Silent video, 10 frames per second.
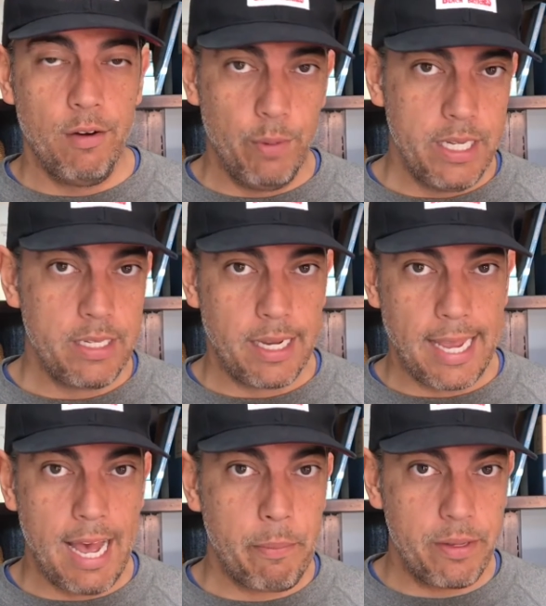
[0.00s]
Reasoning
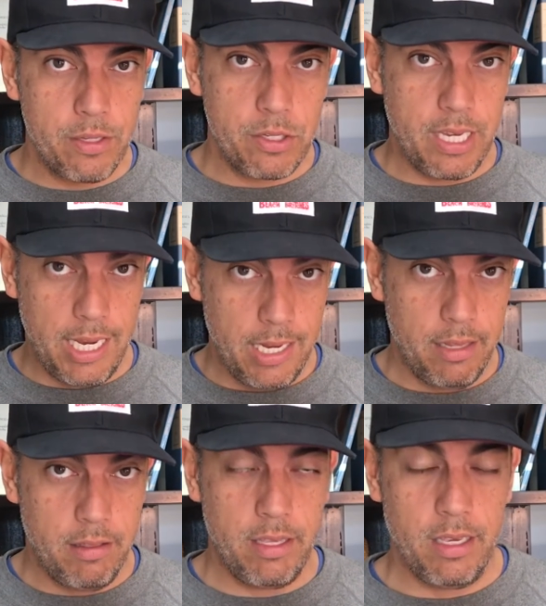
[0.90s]
happens
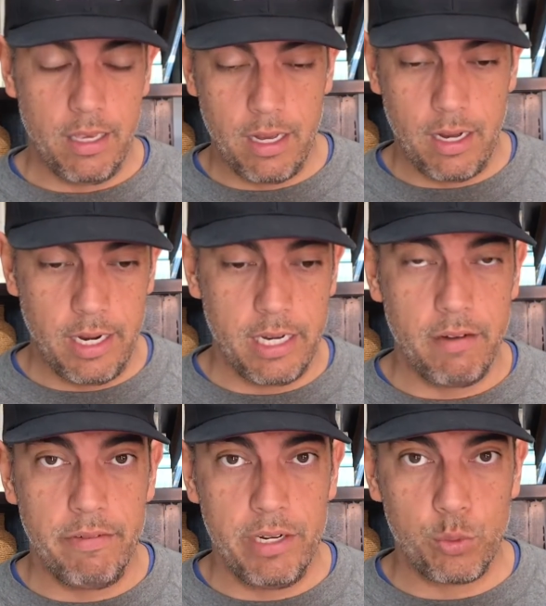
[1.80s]
in the
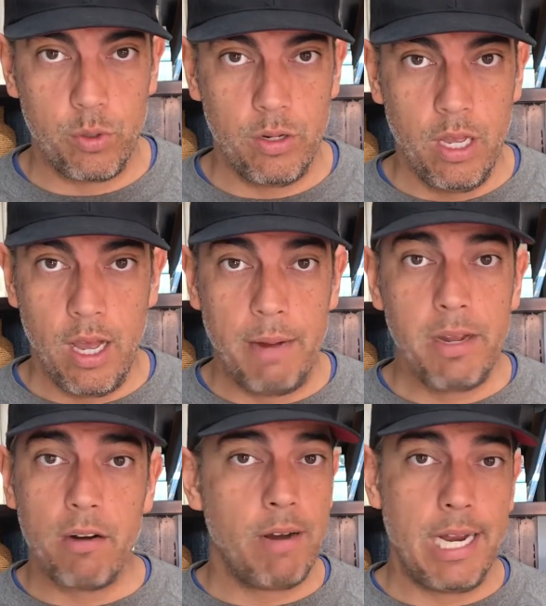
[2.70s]
individual. I'm
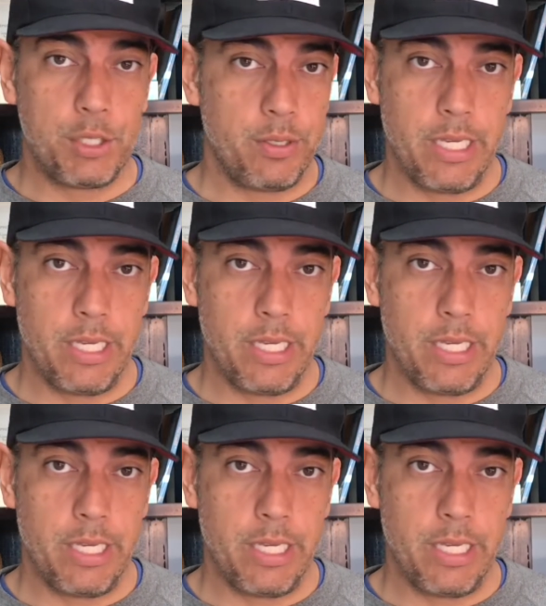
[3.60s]
not a rational